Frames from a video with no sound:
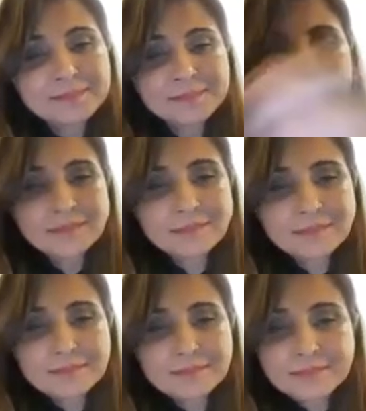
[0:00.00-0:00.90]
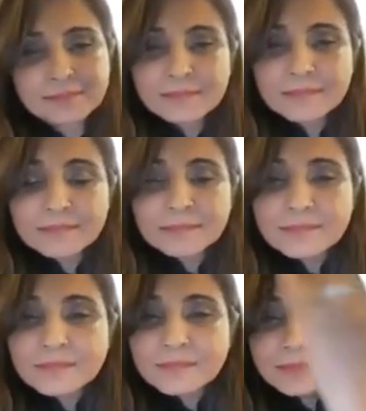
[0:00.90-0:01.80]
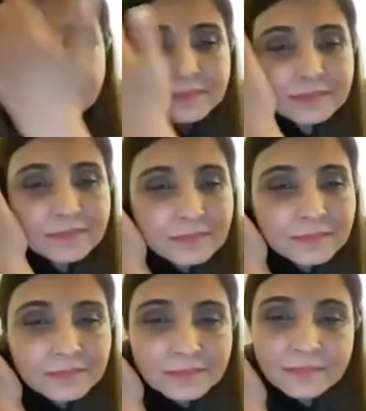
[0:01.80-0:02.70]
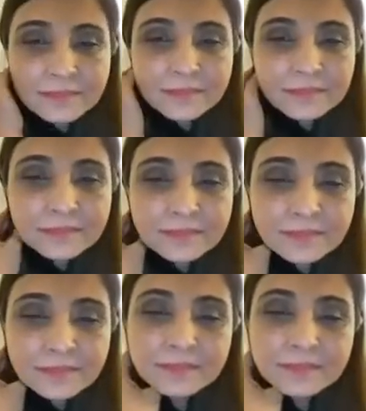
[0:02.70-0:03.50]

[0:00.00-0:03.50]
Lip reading: This person isn't speaking.